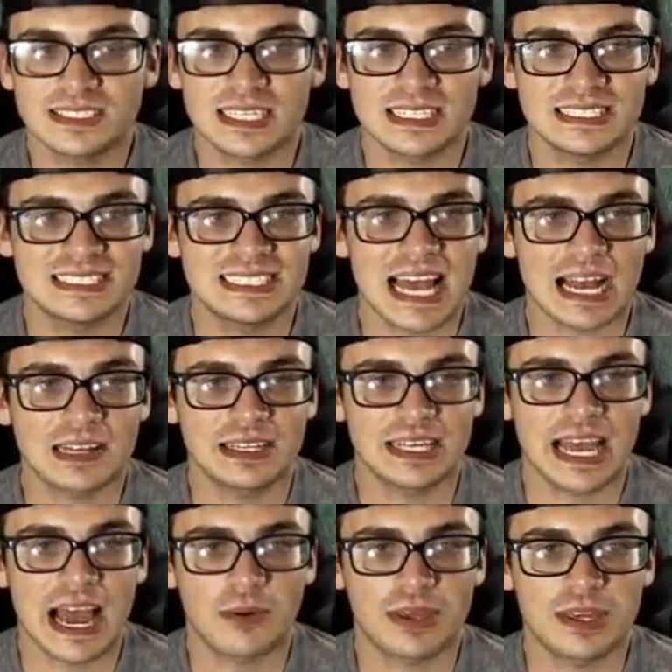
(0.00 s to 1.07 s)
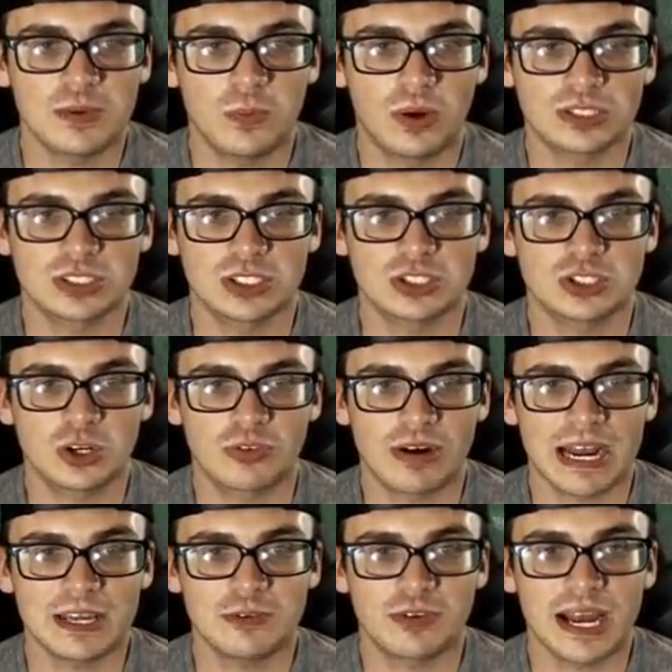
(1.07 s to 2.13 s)
exactly how he wants it. So
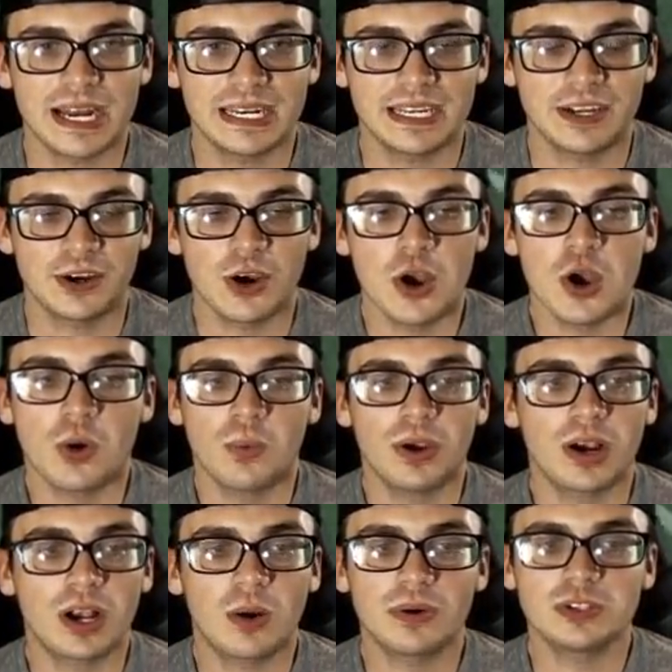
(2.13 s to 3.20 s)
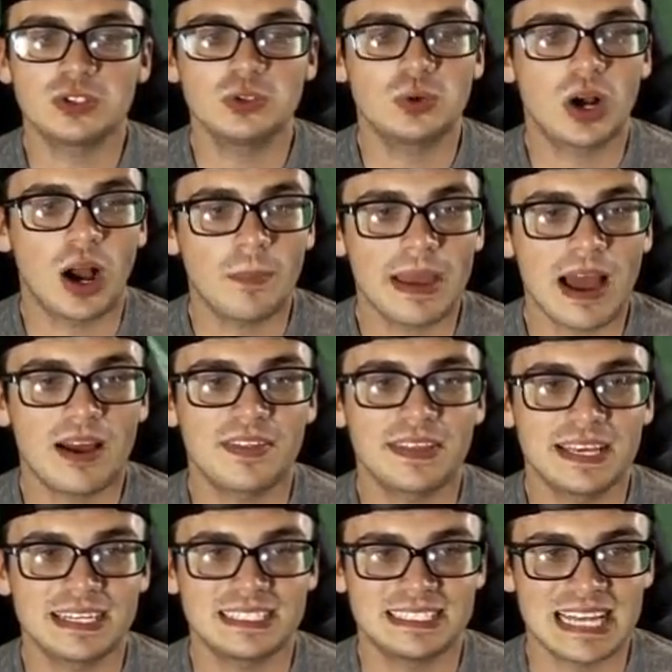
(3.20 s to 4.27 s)
ready right here, we are going to come out in
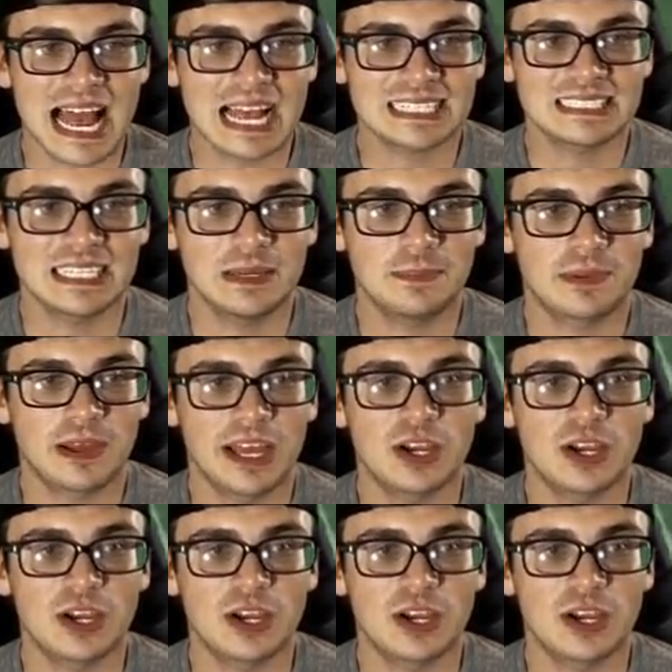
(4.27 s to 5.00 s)
the exact same play,